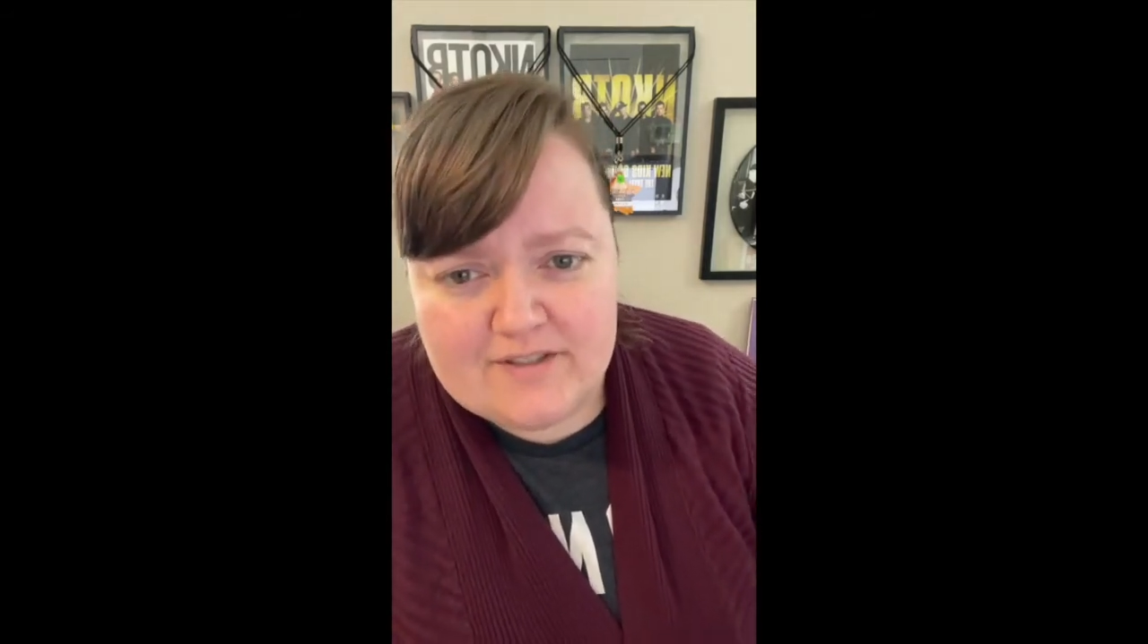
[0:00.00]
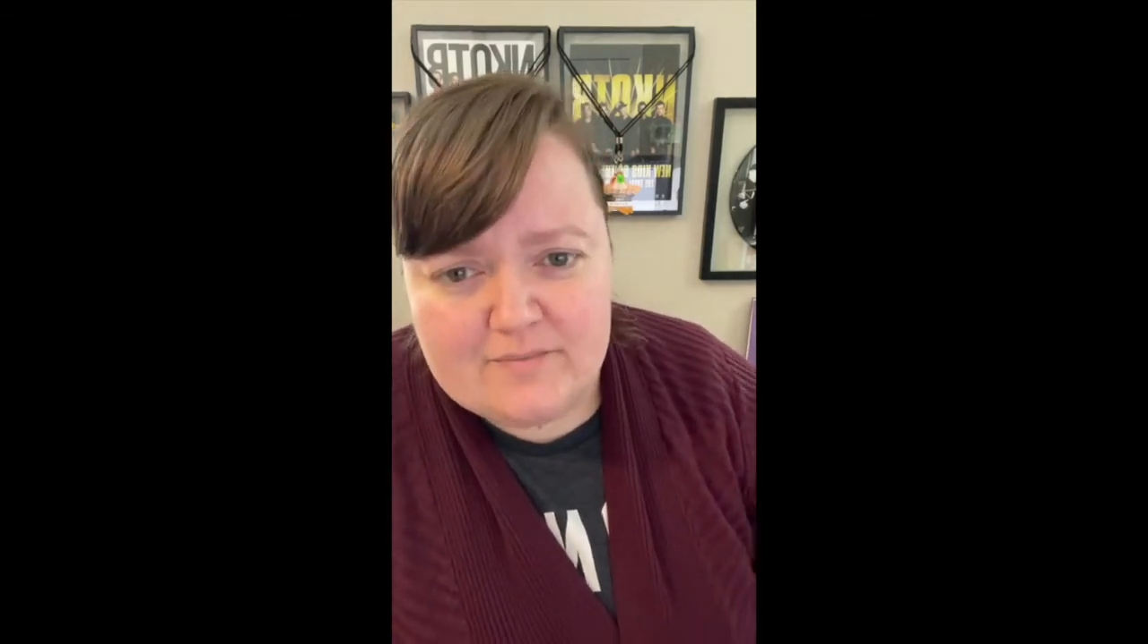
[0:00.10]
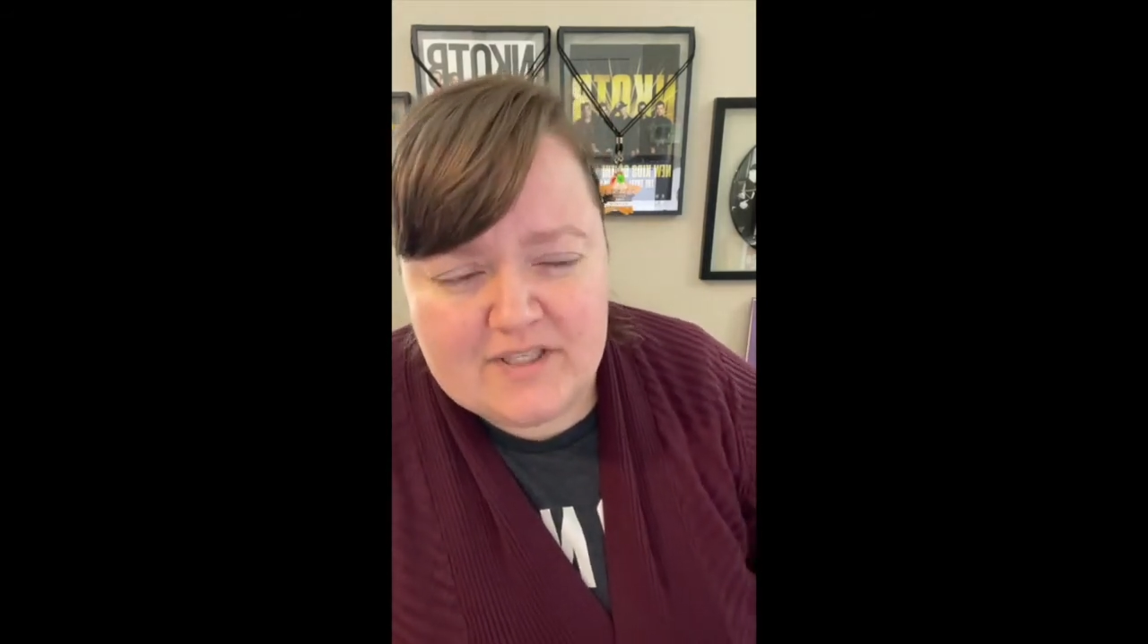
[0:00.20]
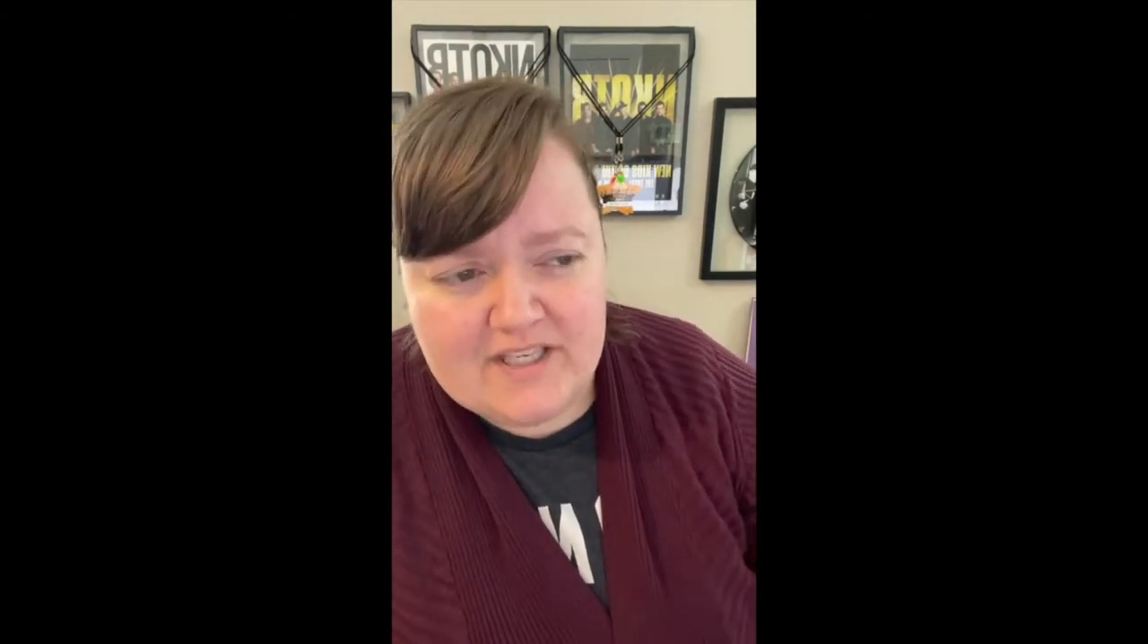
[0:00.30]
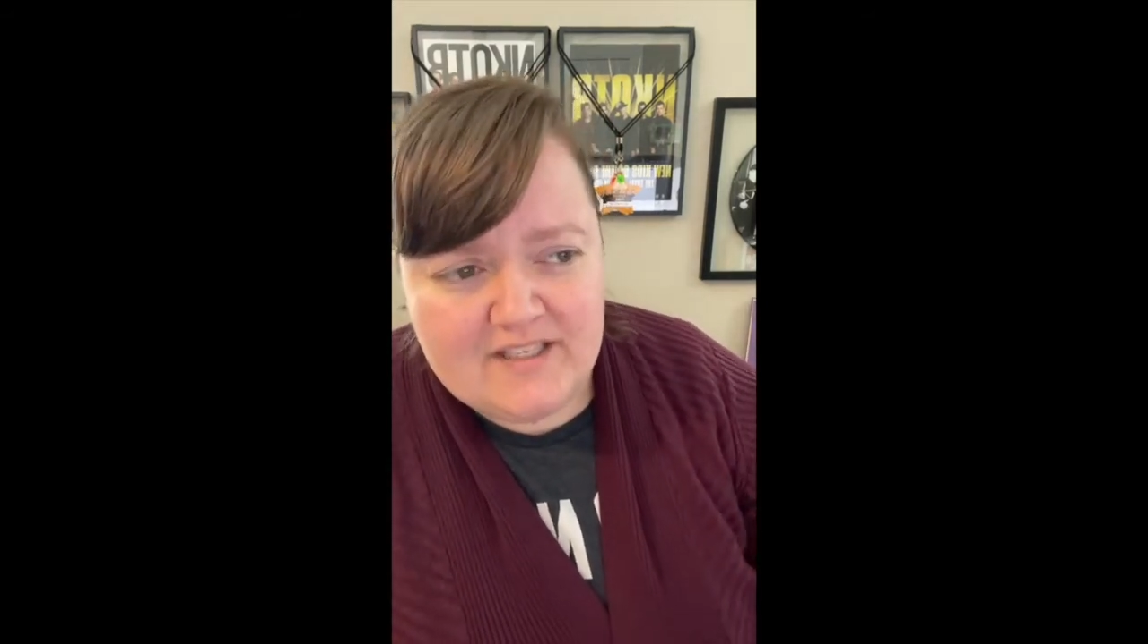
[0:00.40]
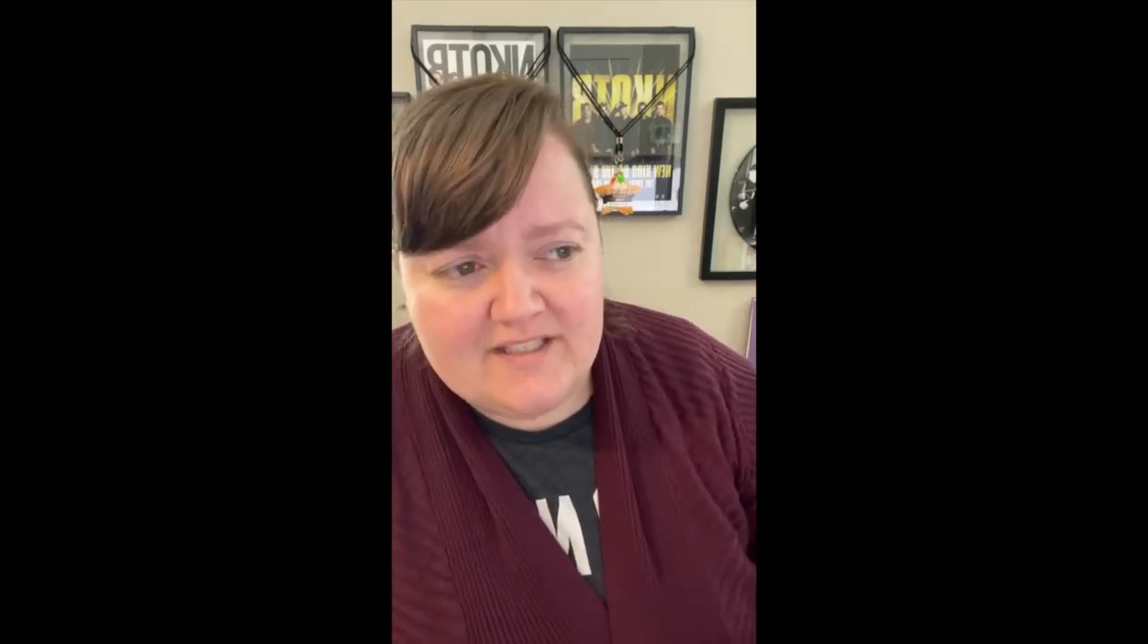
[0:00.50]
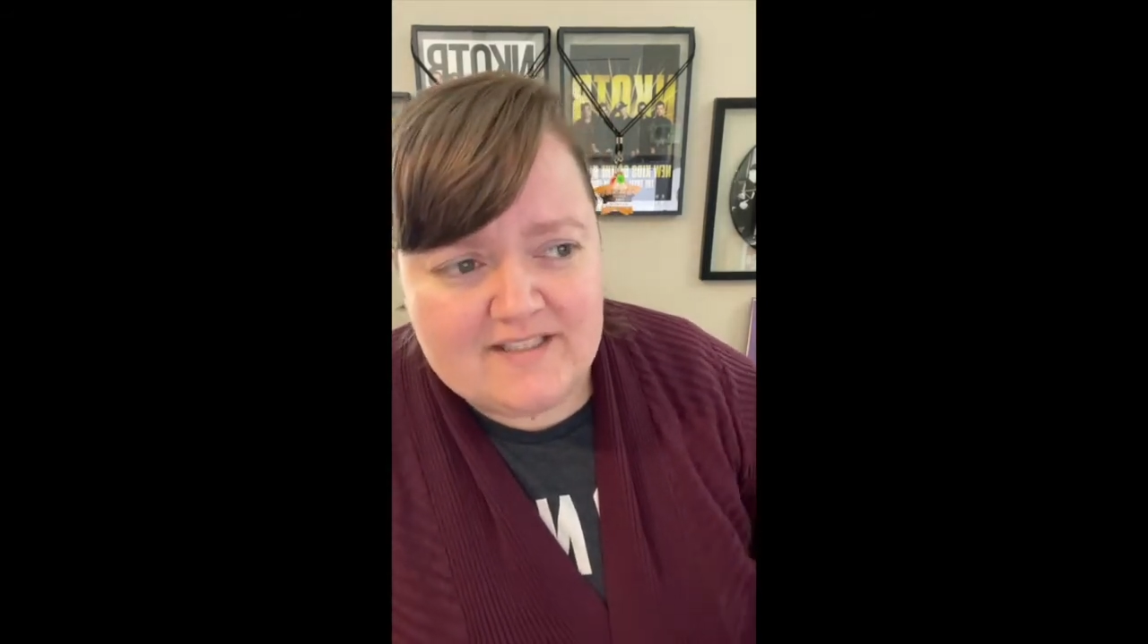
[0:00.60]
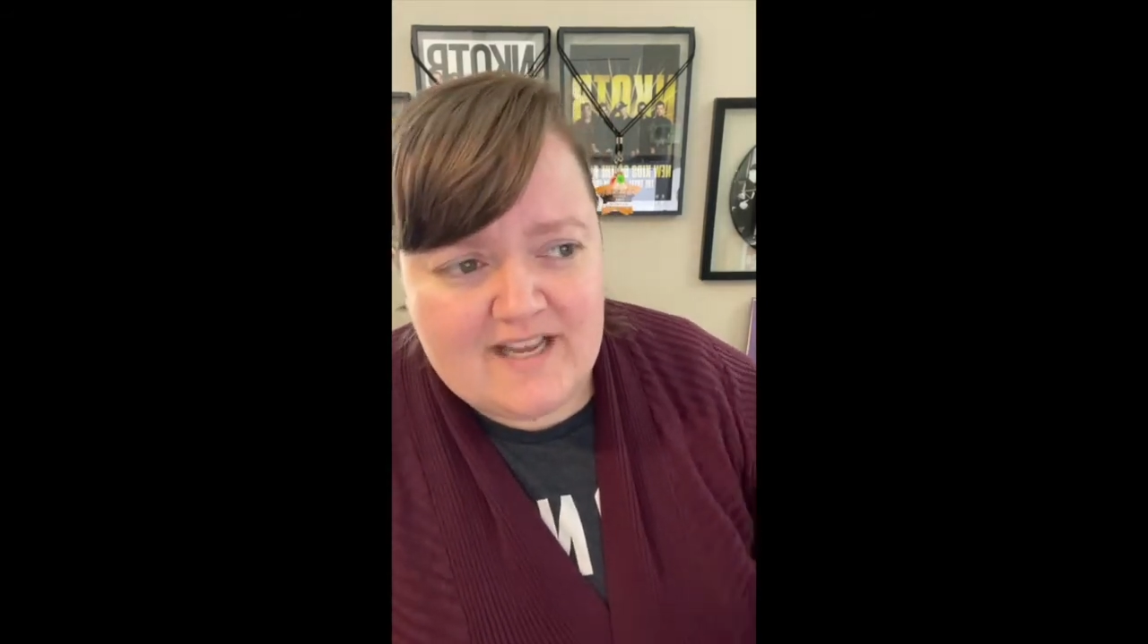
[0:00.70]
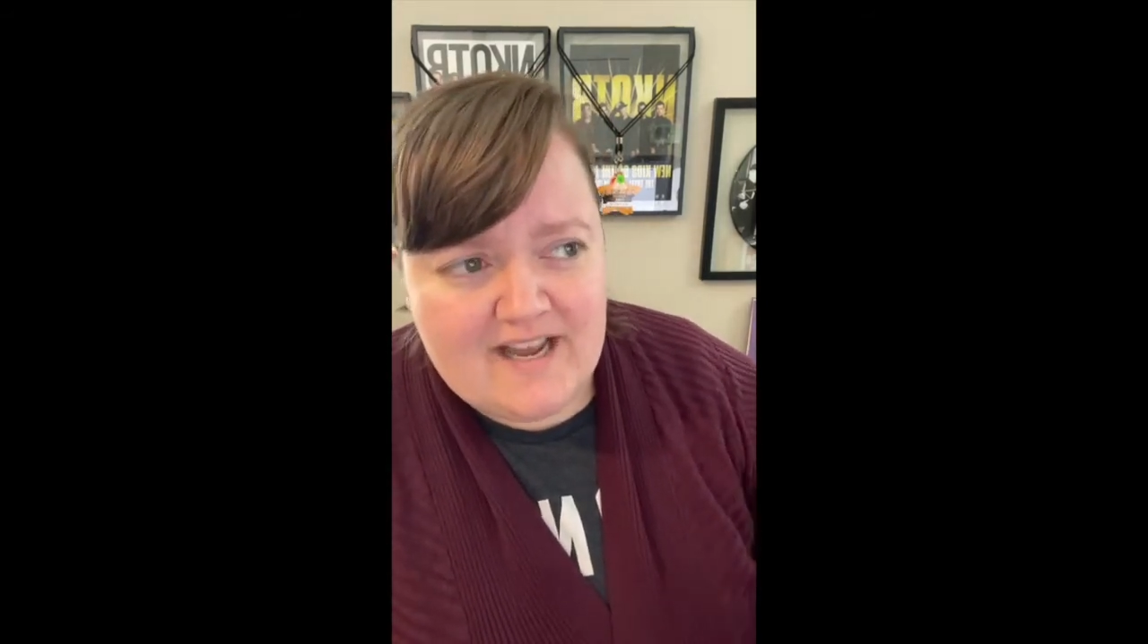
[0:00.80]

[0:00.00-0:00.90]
on the plane because I